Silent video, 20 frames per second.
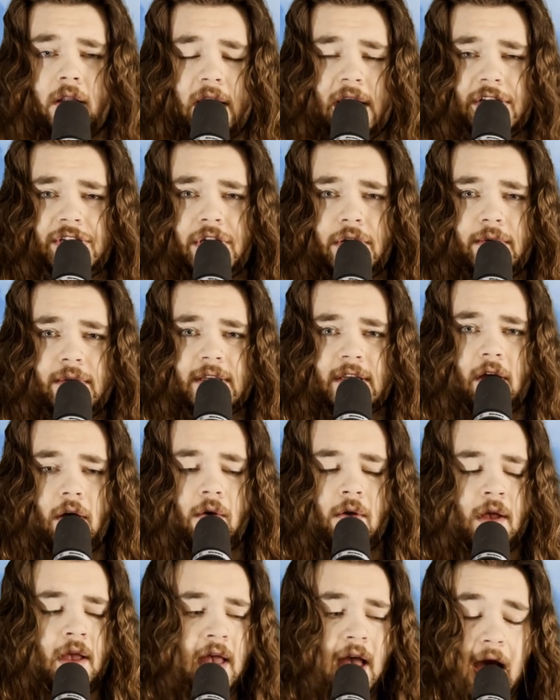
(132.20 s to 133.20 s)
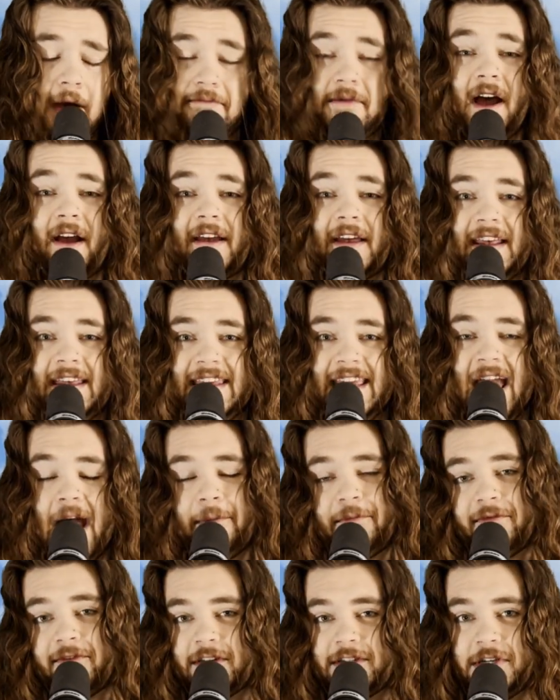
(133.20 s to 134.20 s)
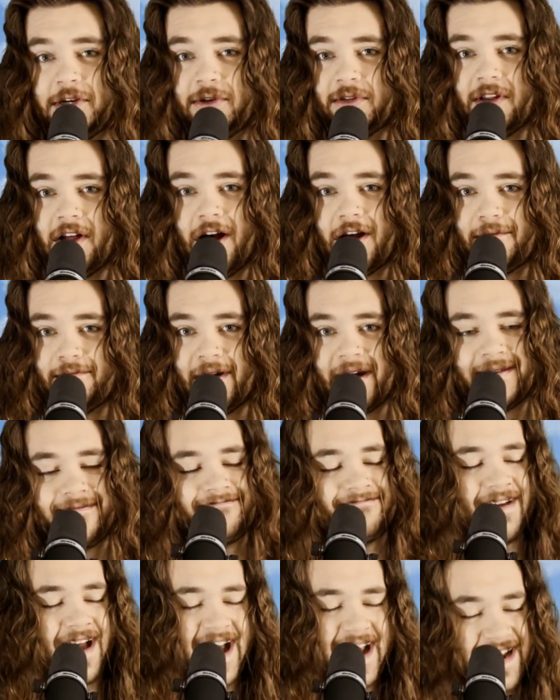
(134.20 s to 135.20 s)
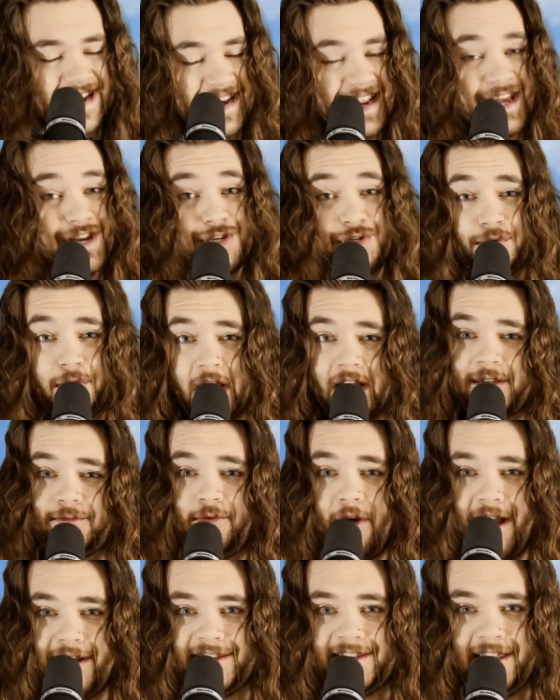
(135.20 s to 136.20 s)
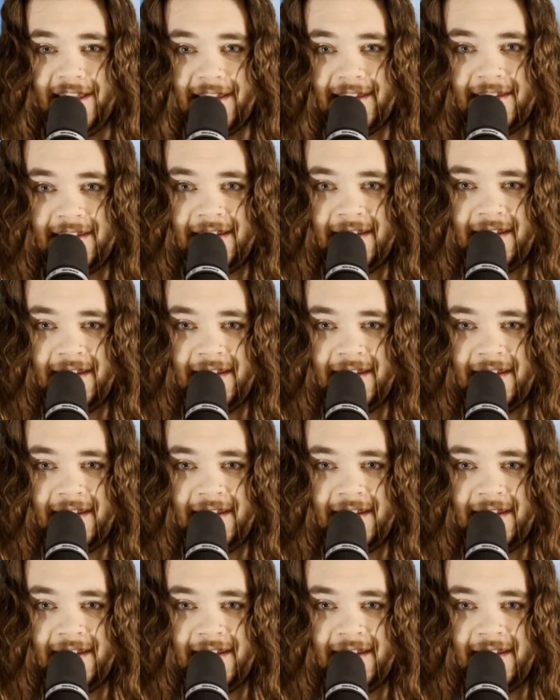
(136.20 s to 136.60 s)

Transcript: issue, so I'm not gonna yap for too long, but I need to express this.